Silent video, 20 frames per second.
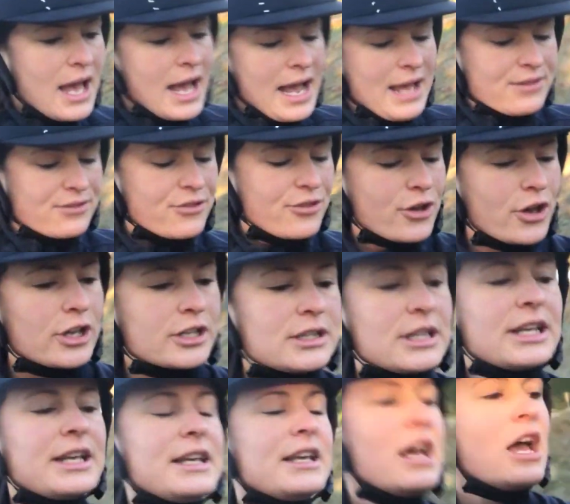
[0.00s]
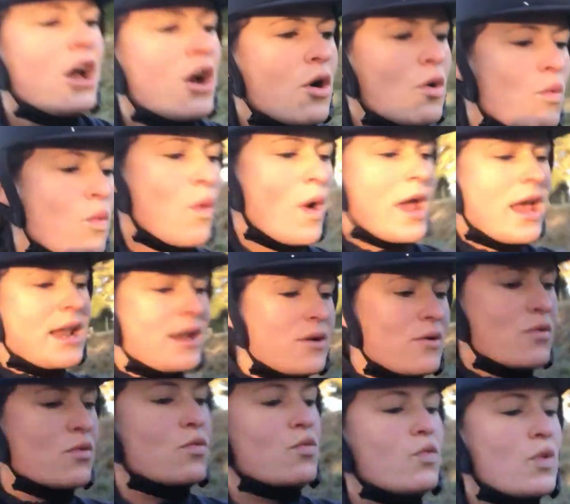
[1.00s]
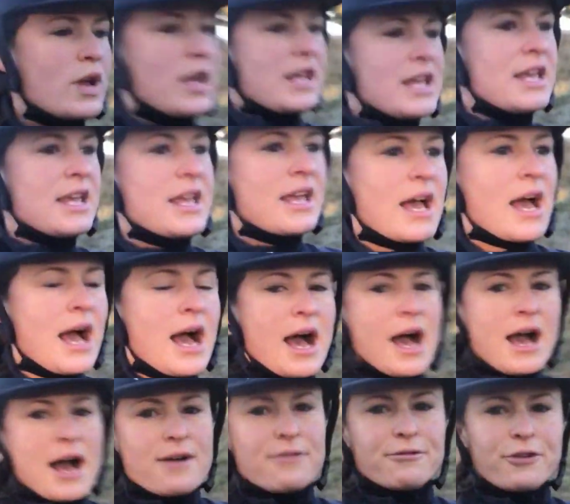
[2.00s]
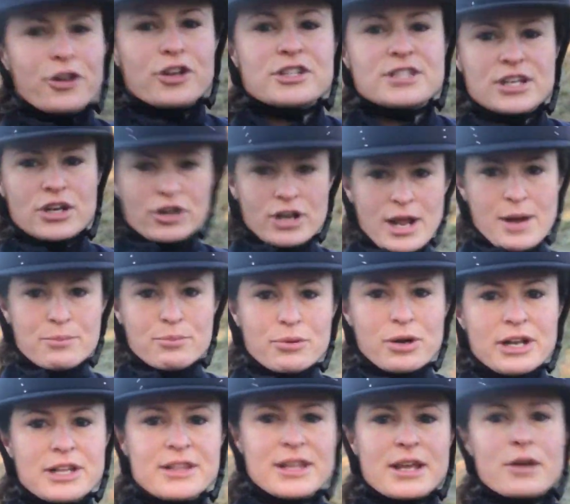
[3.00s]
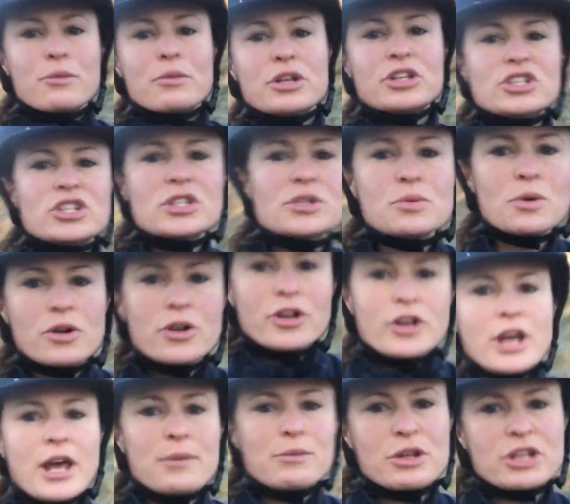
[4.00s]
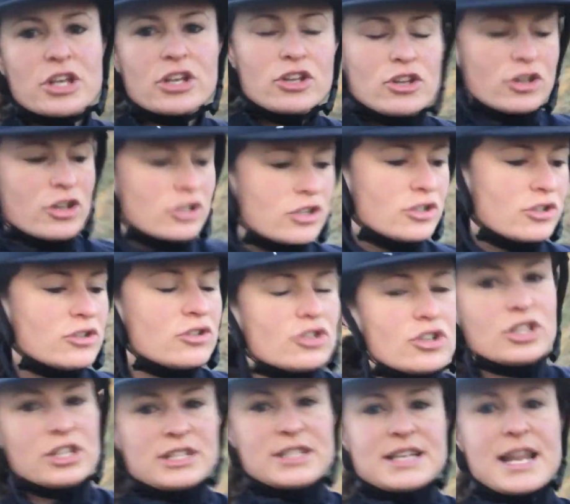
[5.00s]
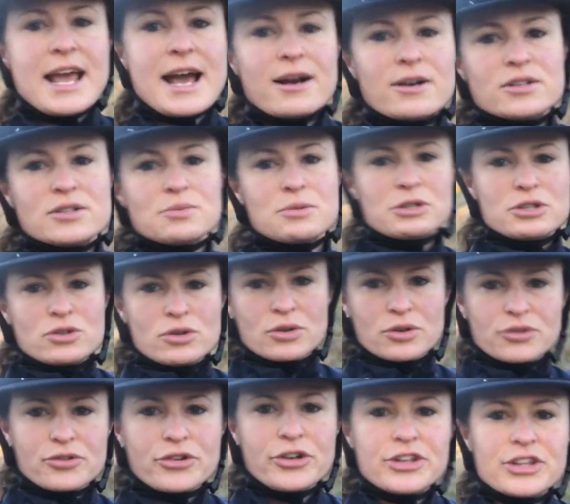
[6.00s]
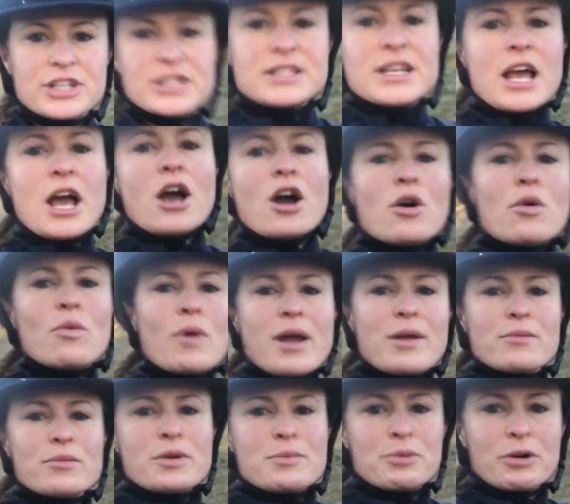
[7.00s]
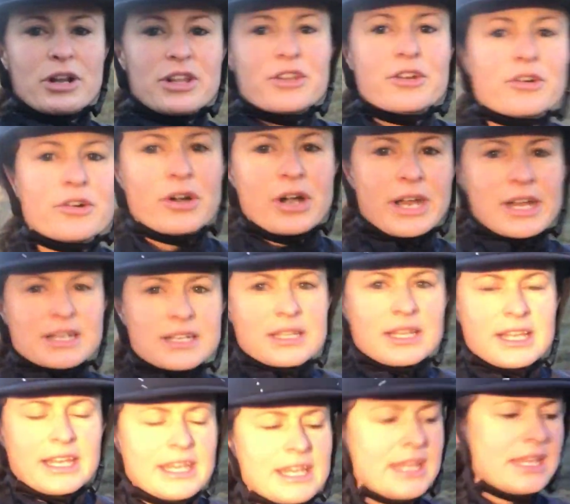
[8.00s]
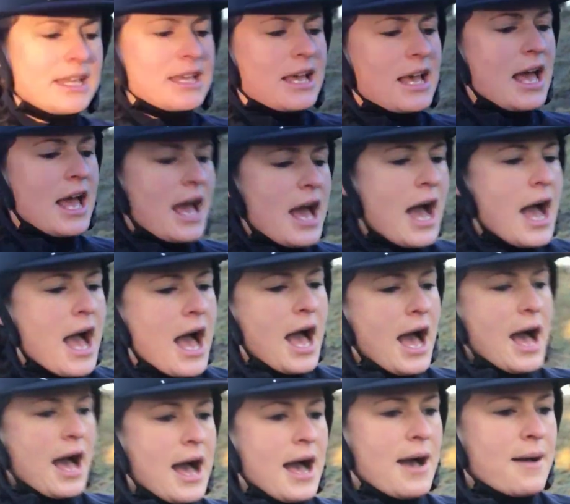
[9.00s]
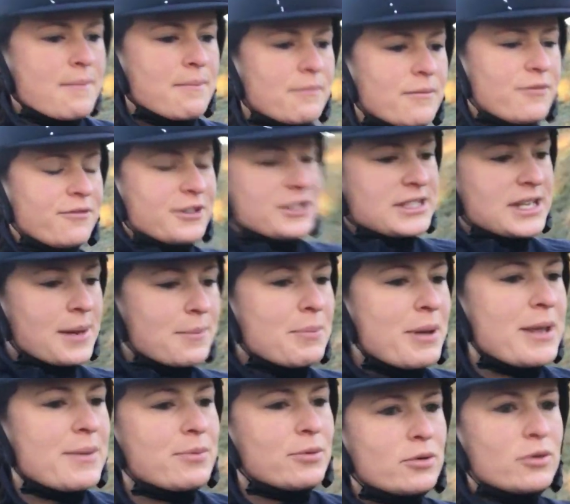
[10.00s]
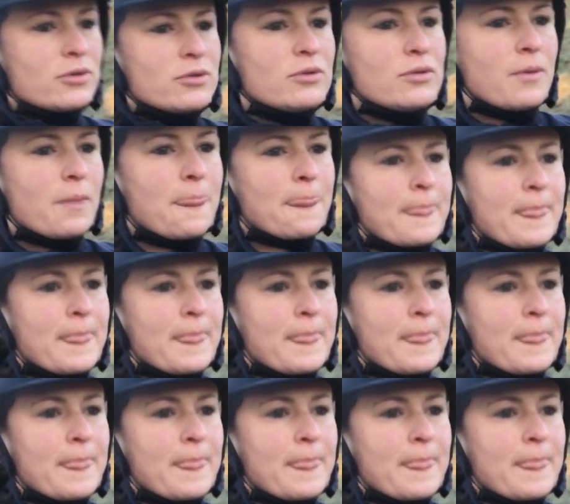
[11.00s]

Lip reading: And thirdly, when we are focusing on our breathing, we just want to, and you can do this now as we talk through this, when we breathe correctly, for some people,